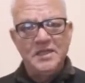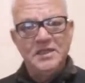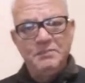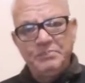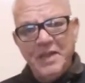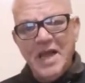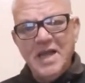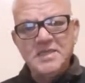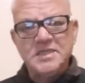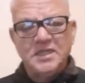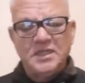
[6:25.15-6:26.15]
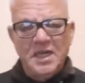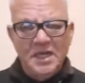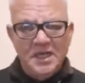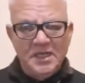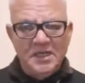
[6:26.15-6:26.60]
It implies that
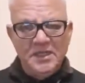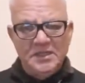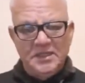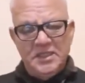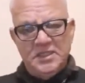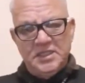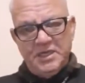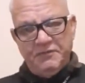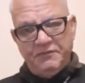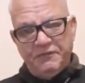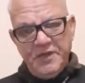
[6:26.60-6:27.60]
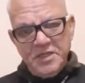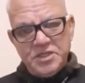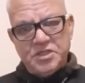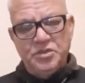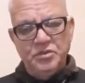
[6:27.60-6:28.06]
uh, it, it
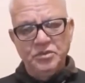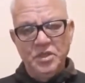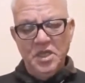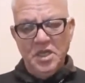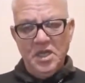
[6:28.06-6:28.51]
refers to